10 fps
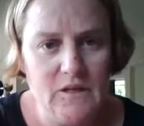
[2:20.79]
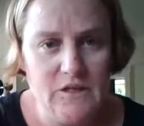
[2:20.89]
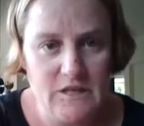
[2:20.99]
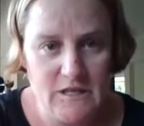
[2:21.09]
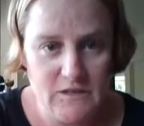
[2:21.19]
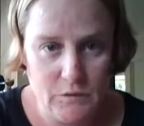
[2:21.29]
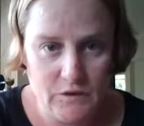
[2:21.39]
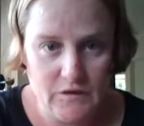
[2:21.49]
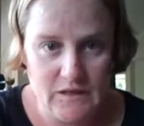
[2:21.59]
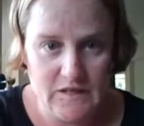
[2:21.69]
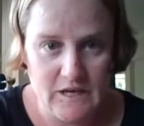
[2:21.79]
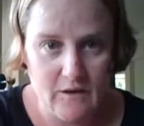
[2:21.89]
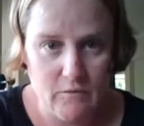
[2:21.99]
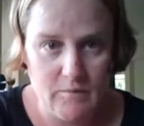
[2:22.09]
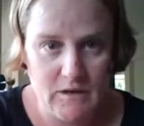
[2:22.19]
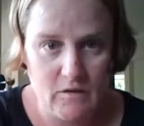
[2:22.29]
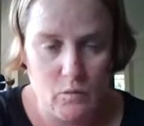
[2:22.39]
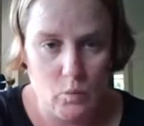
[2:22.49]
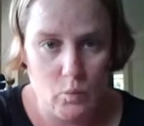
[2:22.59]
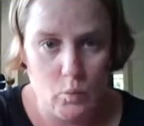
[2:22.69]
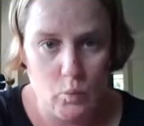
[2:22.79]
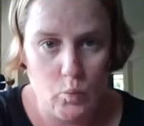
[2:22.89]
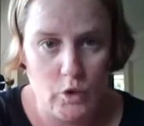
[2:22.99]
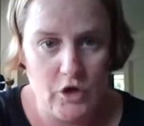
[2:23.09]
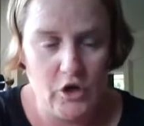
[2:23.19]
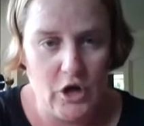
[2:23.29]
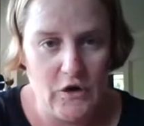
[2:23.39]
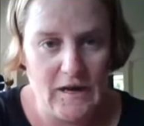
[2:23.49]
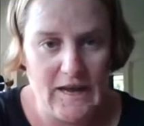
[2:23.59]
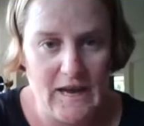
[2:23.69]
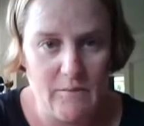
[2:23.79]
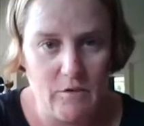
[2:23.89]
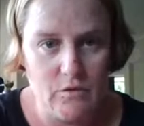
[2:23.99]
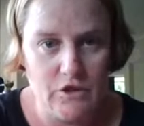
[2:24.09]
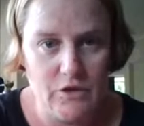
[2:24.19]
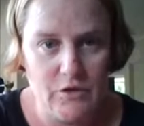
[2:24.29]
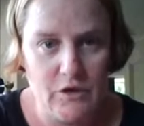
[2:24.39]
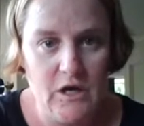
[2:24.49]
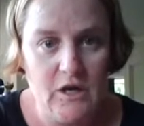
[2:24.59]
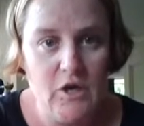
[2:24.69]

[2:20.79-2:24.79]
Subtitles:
She saw that these young women were not only able to